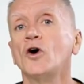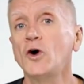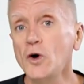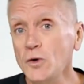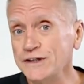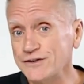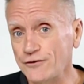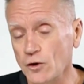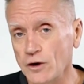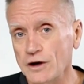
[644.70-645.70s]
who it's
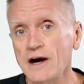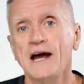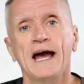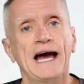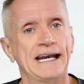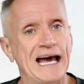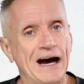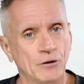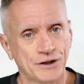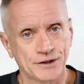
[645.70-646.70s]
for, and
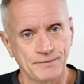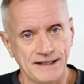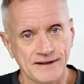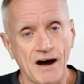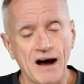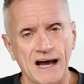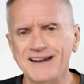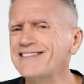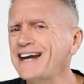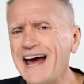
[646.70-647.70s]
how it should be
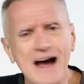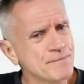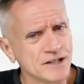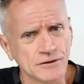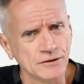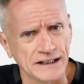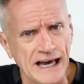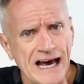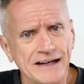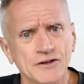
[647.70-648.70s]
taught, then
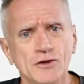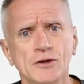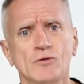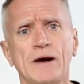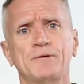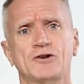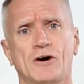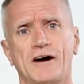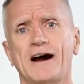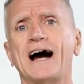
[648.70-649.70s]
absolutely add it to your
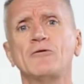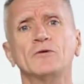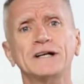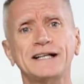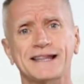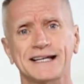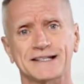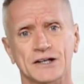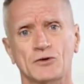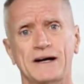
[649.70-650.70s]
repertoire. I really think
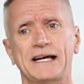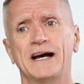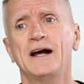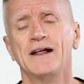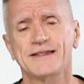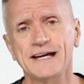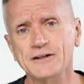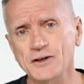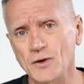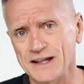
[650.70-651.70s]
it's a great
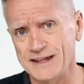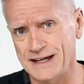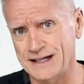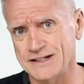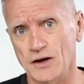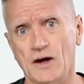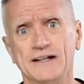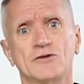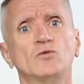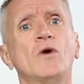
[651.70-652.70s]
thing to do. I think it's
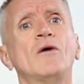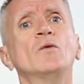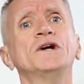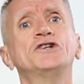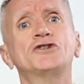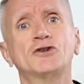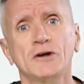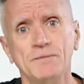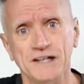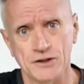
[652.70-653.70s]
it's what we
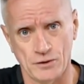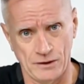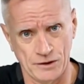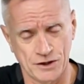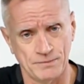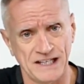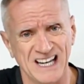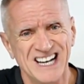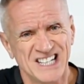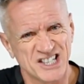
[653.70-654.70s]
should be doing. We should
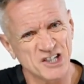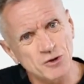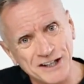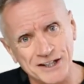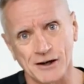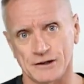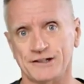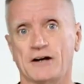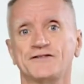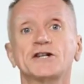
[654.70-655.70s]
be stretching
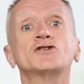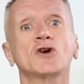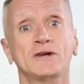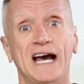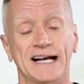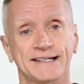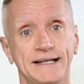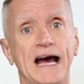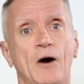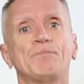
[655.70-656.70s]
ourselves. So yes,
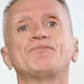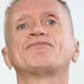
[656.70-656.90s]
now